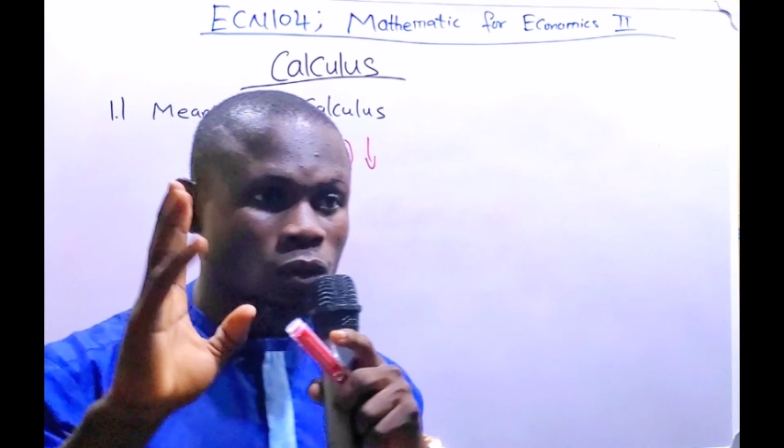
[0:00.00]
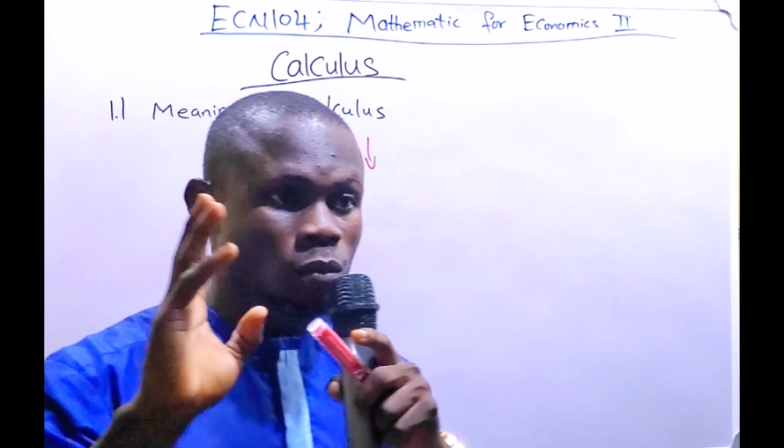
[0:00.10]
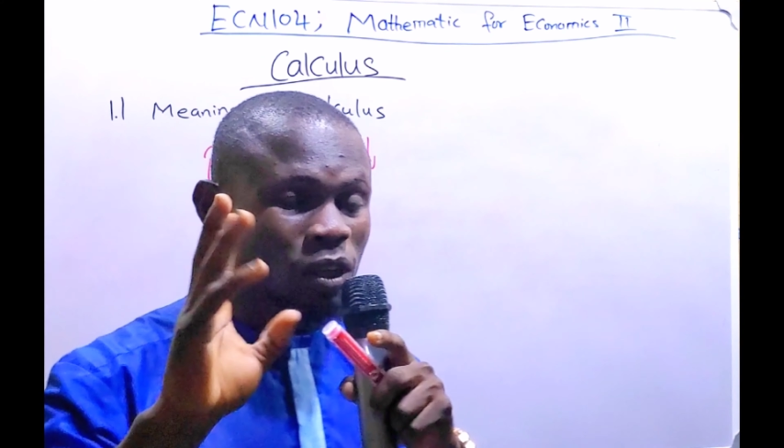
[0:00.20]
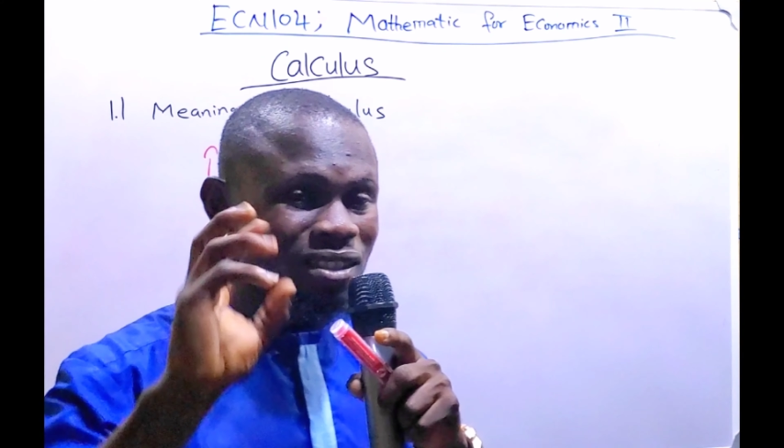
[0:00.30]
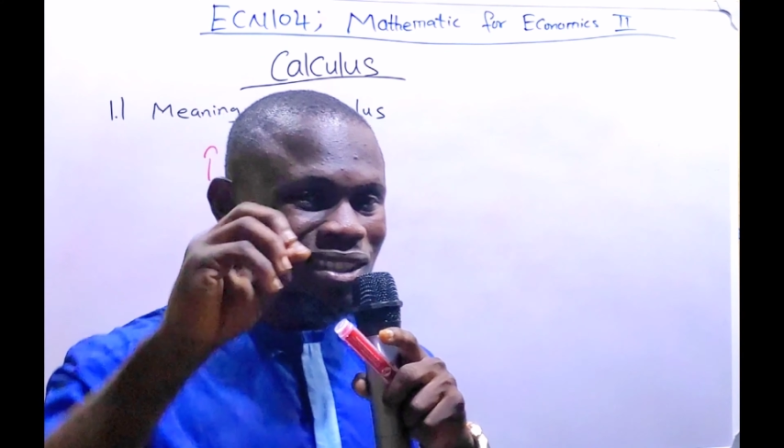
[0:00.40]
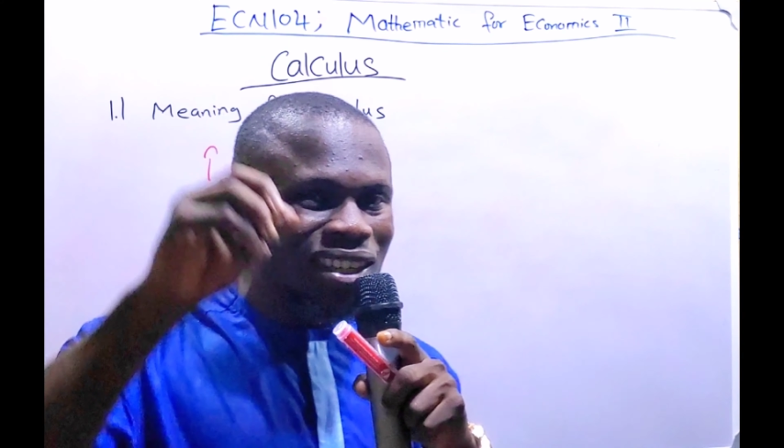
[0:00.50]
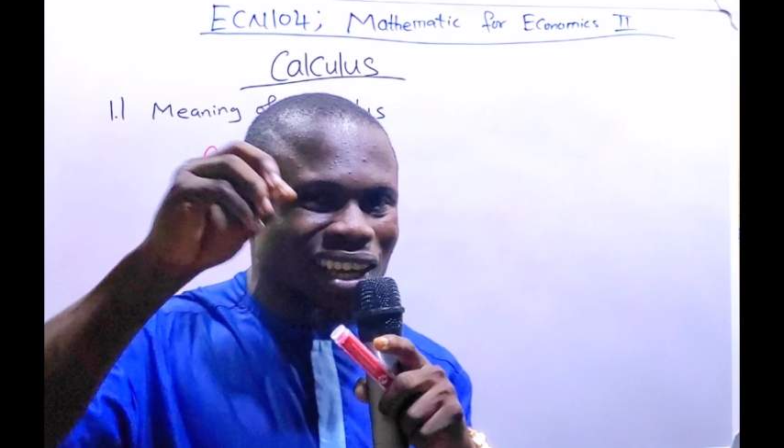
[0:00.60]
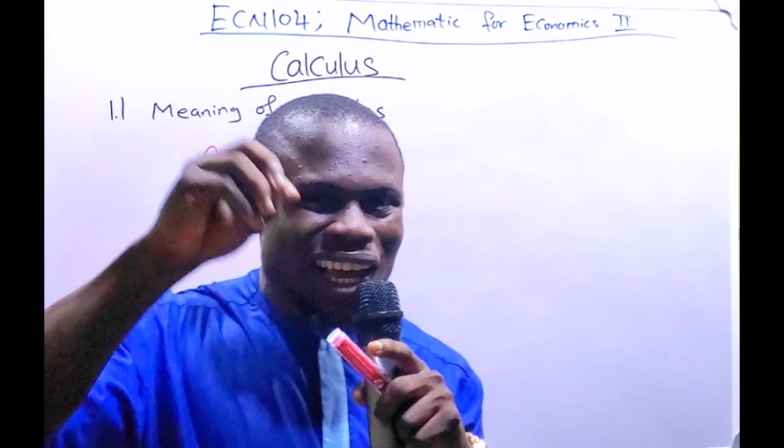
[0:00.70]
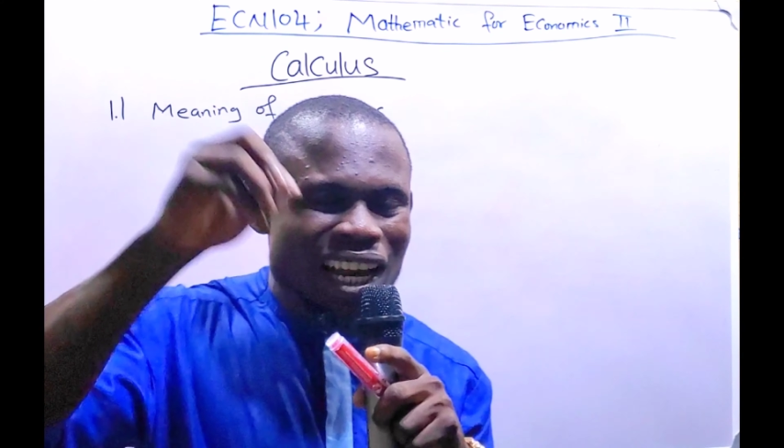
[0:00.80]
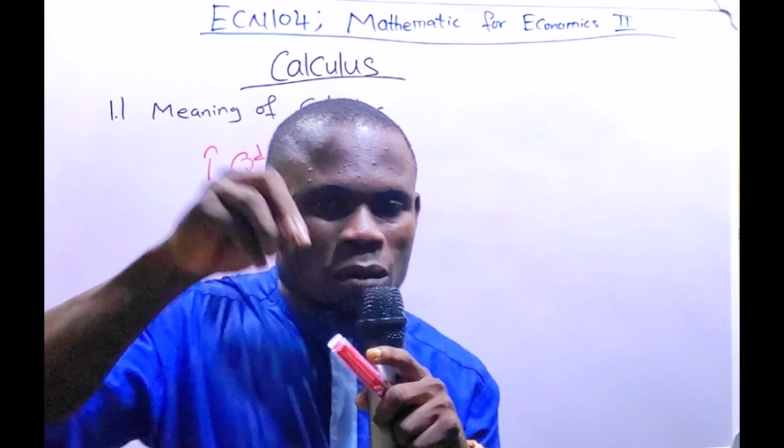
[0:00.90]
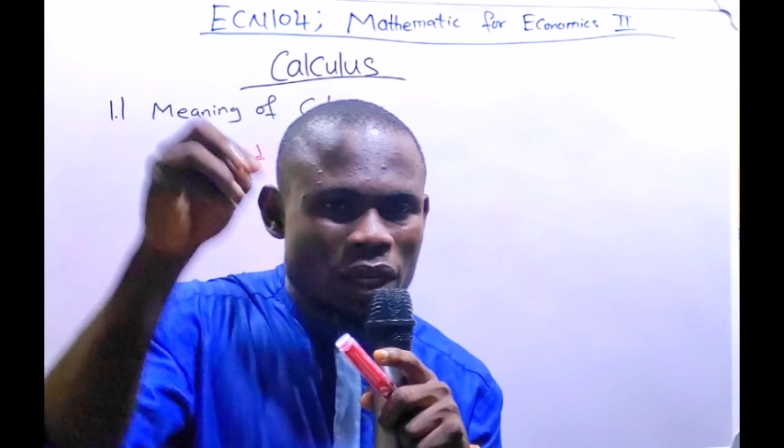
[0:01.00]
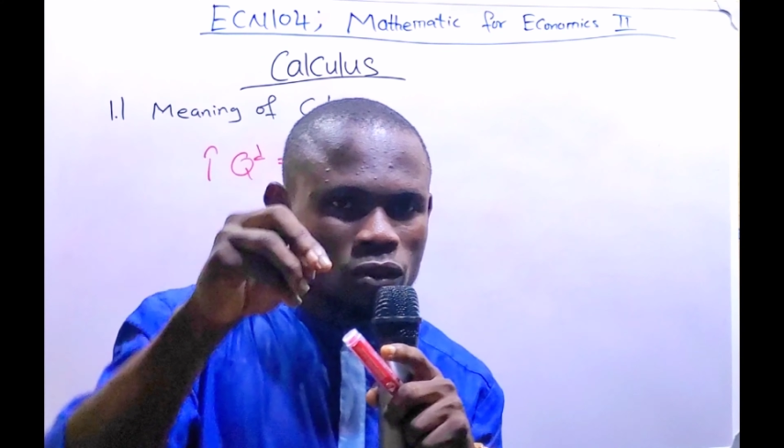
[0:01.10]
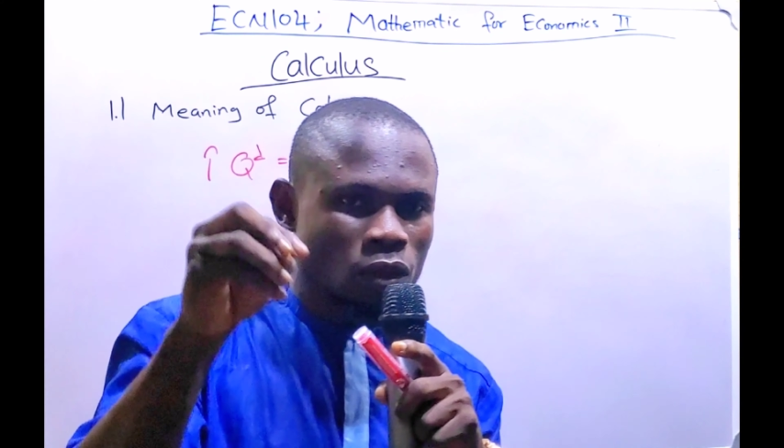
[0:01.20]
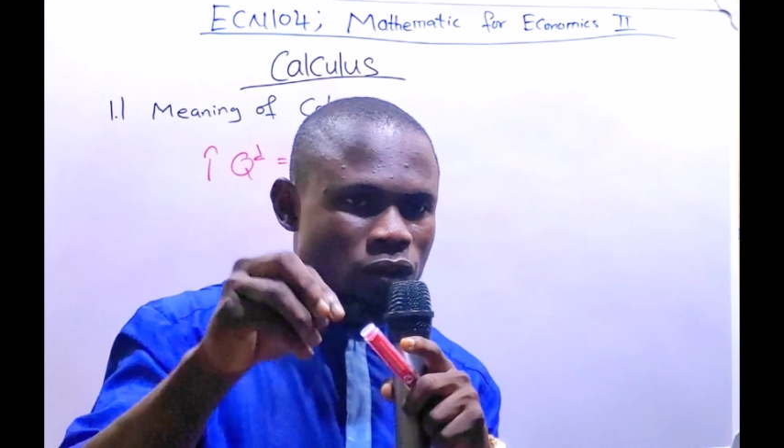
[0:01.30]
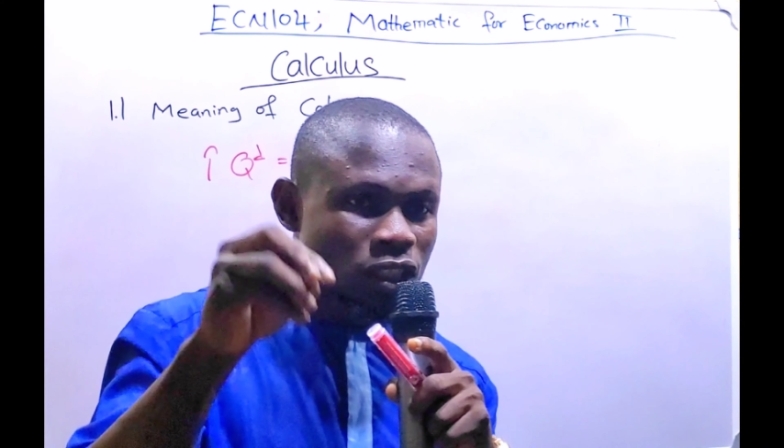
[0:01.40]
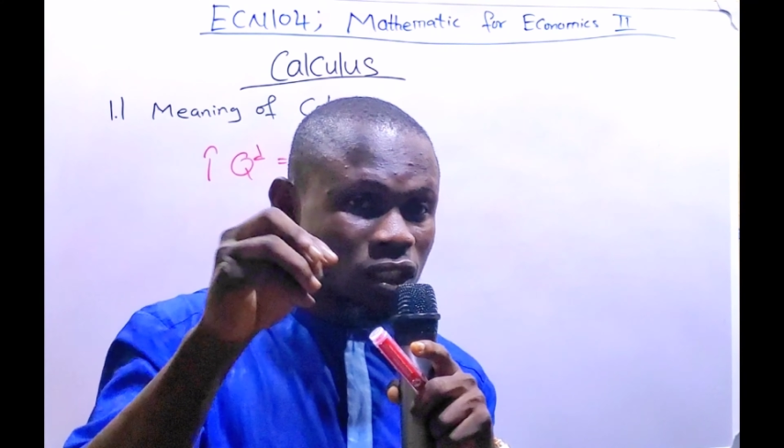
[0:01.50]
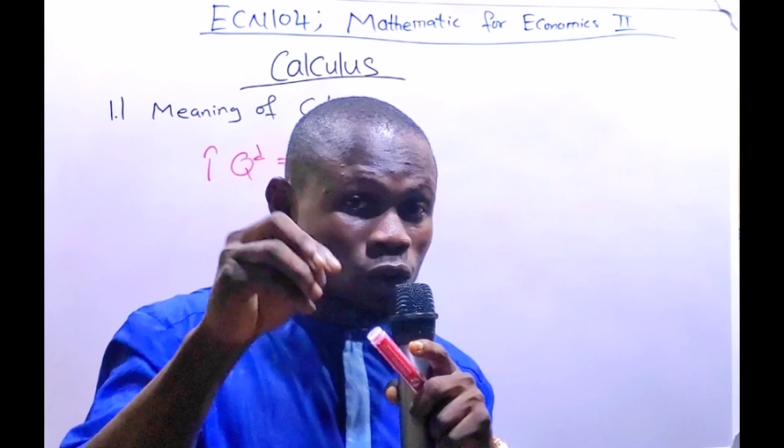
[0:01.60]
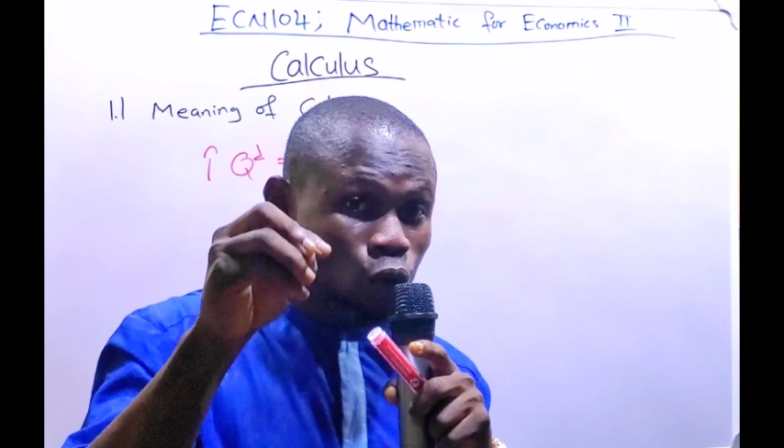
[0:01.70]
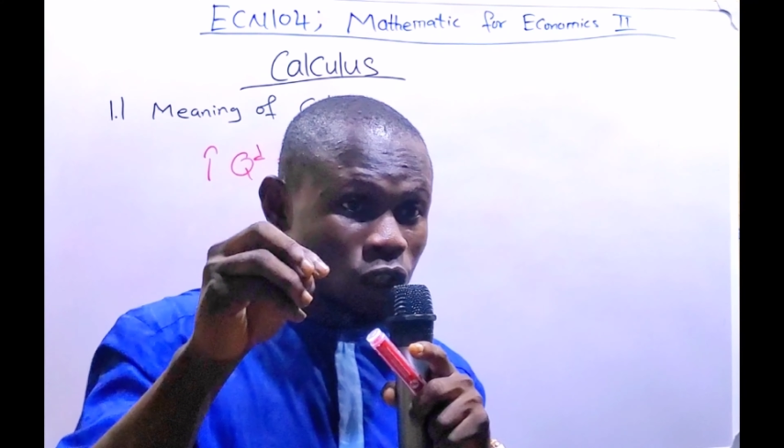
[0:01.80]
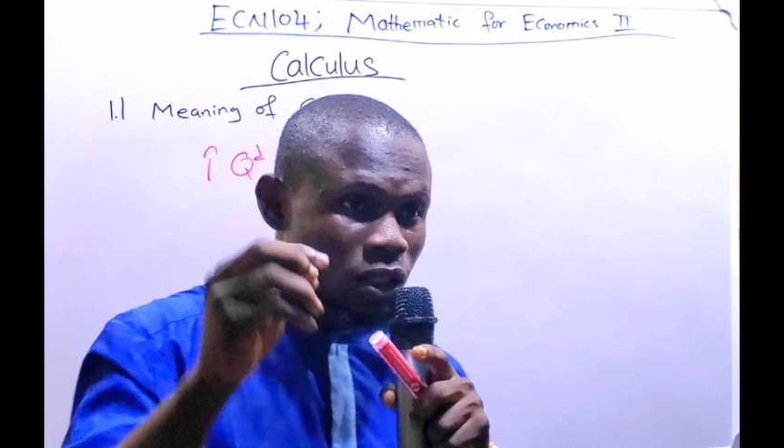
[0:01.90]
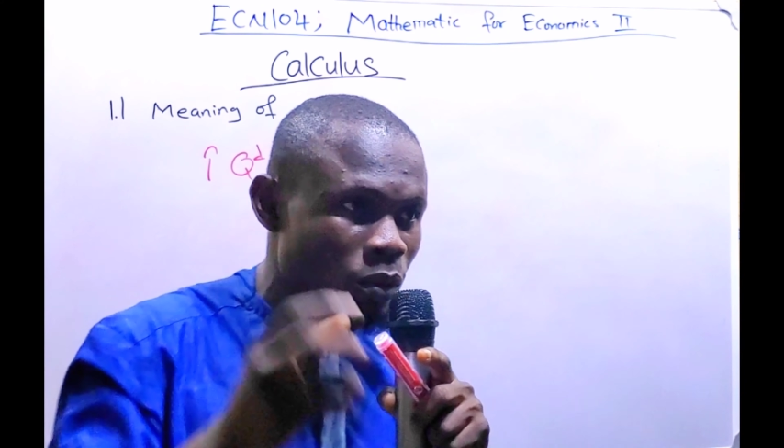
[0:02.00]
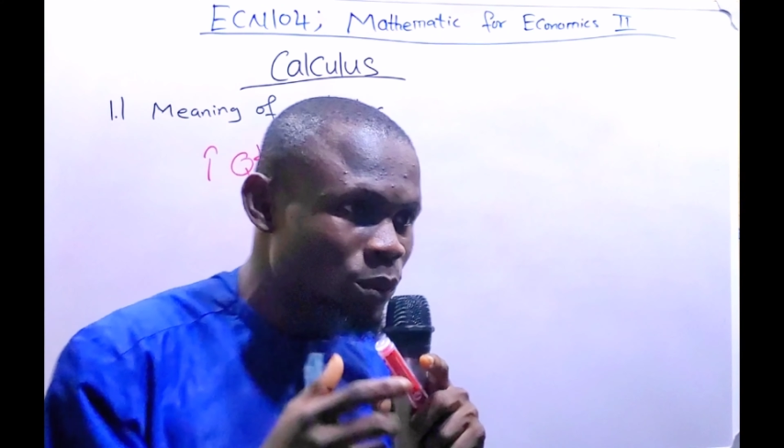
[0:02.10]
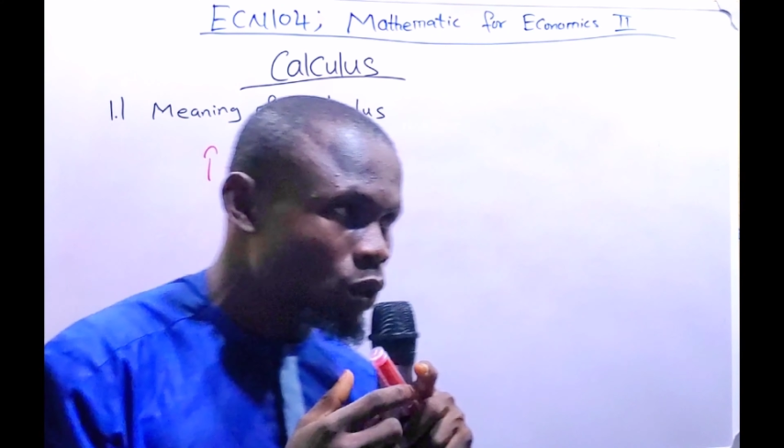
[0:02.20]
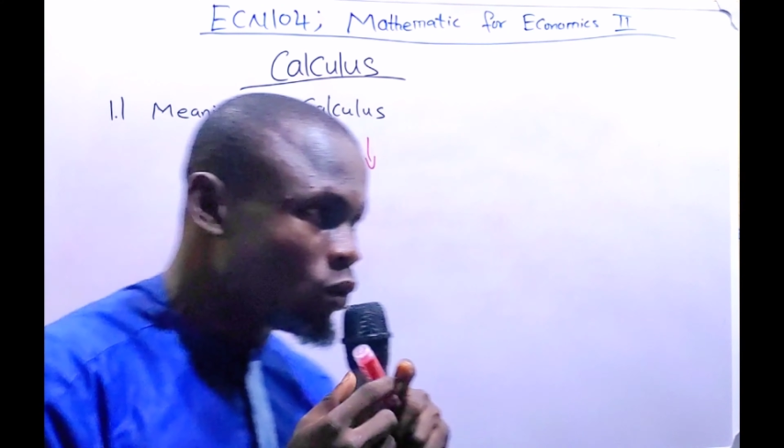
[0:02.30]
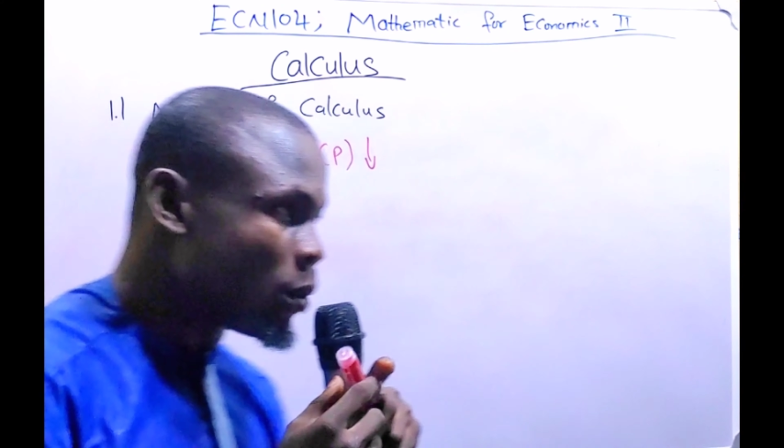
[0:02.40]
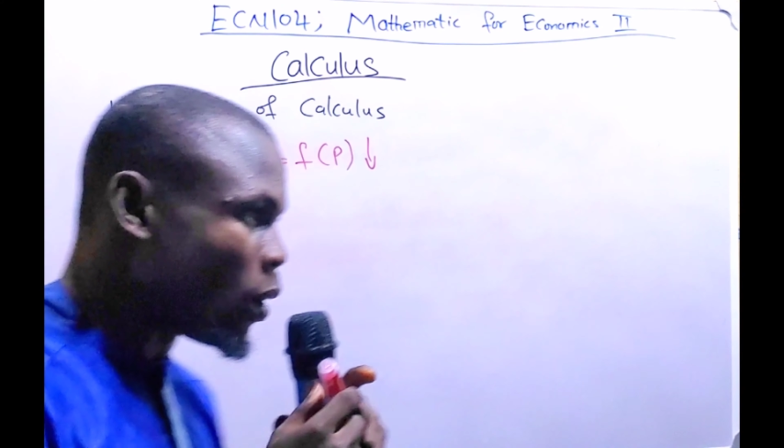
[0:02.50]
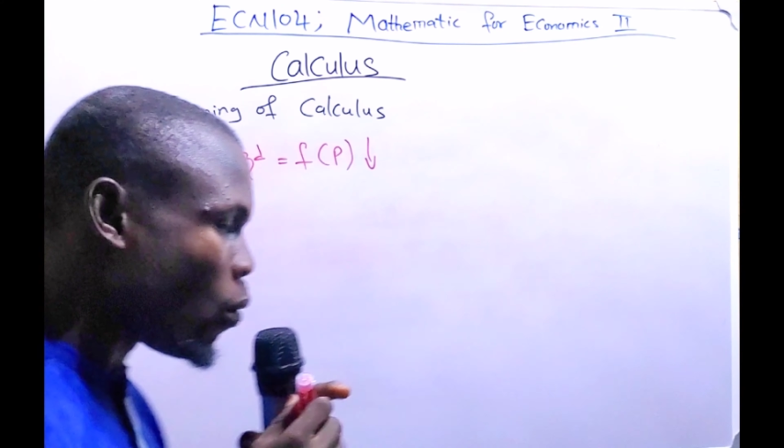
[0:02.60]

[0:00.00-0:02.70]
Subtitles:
basic element of this equation be number